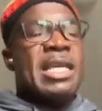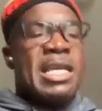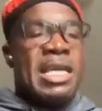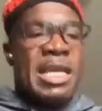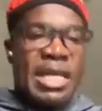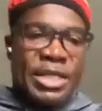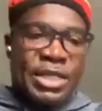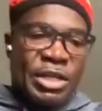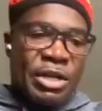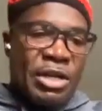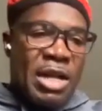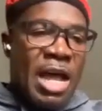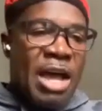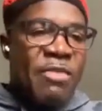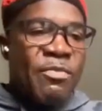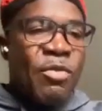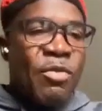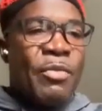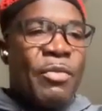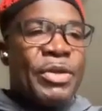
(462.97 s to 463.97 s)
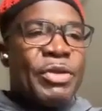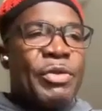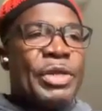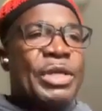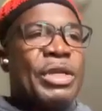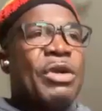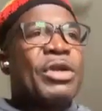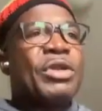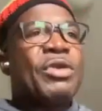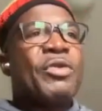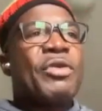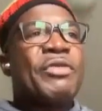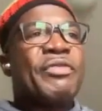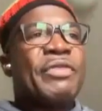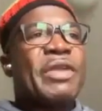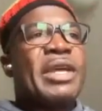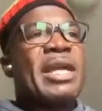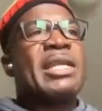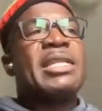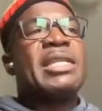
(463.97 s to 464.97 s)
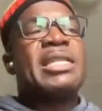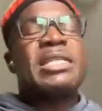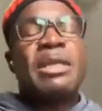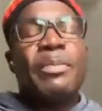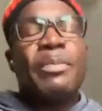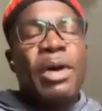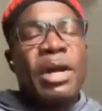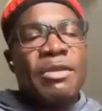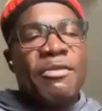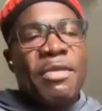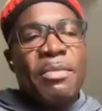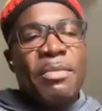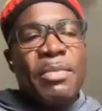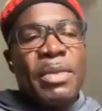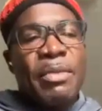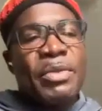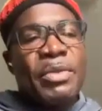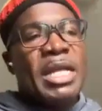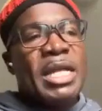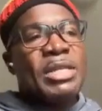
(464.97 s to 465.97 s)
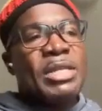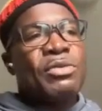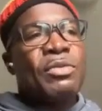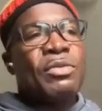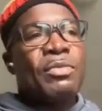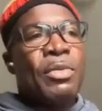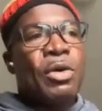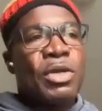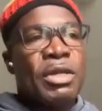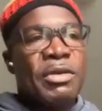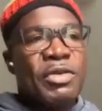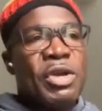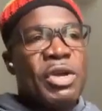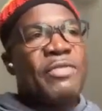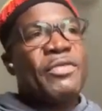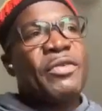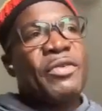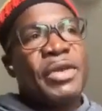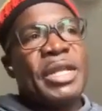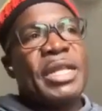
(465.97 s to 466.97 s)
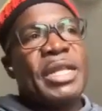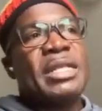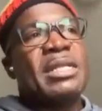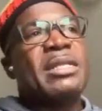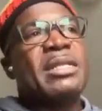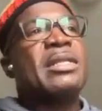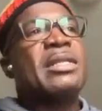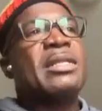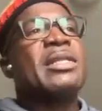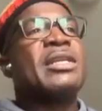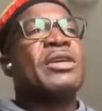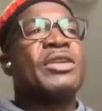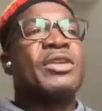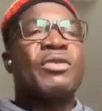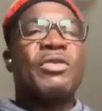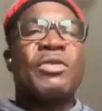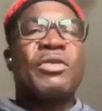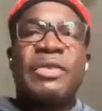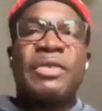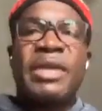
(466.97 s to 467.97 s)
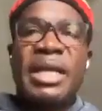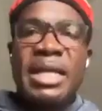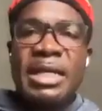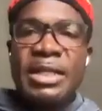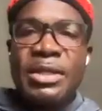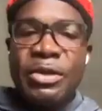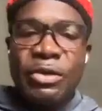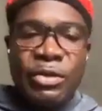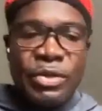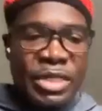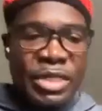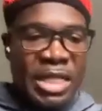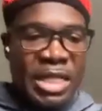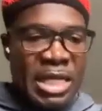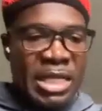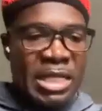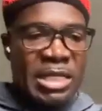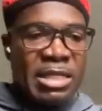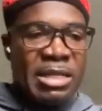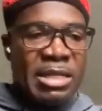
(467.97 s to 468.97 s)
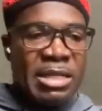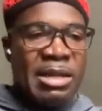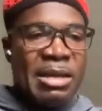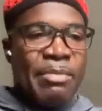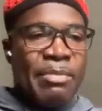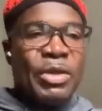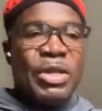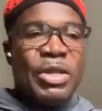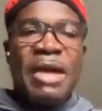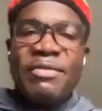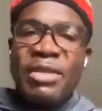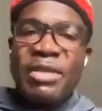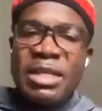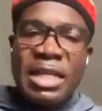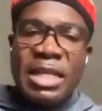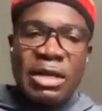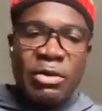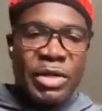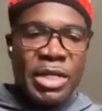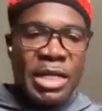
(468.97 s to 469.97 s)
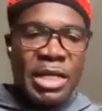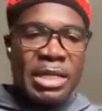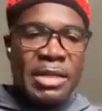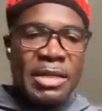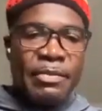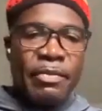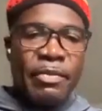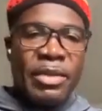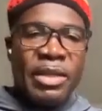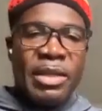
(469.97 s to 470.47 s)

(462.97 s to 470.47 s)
Yes, you're gonna have moments when you're gonna reflect, and it's a part of the memory that you both of you have created. You're gonna reflect on those things, but you have to deal with it.